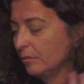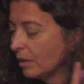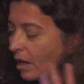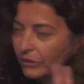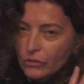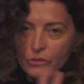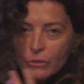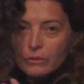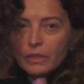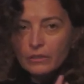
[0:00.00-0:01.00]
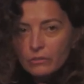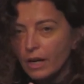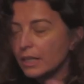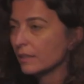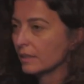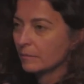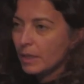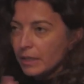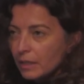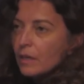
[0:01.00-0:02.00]
art historian, right?
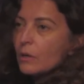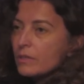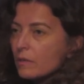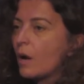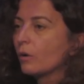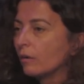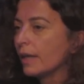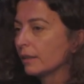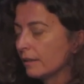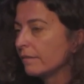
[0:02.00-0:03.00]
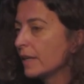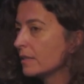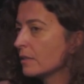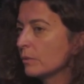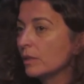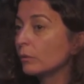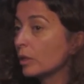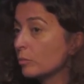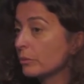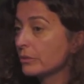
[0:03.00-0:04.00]
But he goes around collecting faces. We know
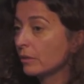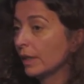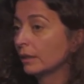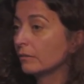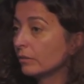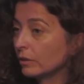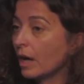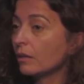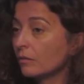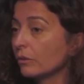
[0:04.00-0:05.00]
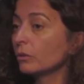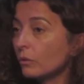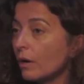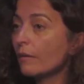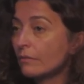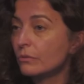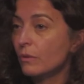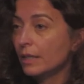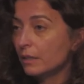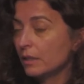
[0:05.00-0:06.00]
that Proust collected photographs,
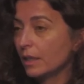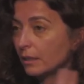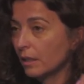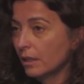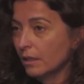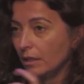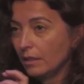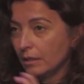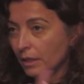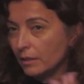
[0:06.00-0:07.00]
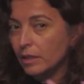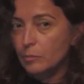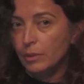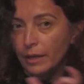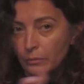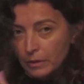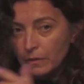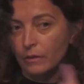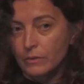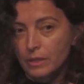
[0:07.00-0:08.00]
right? And that he played with
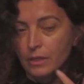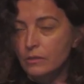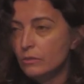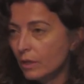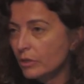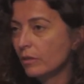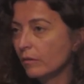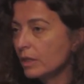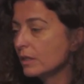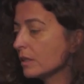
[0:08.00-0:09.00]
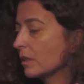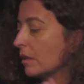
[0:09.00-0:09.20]
those in the construction of these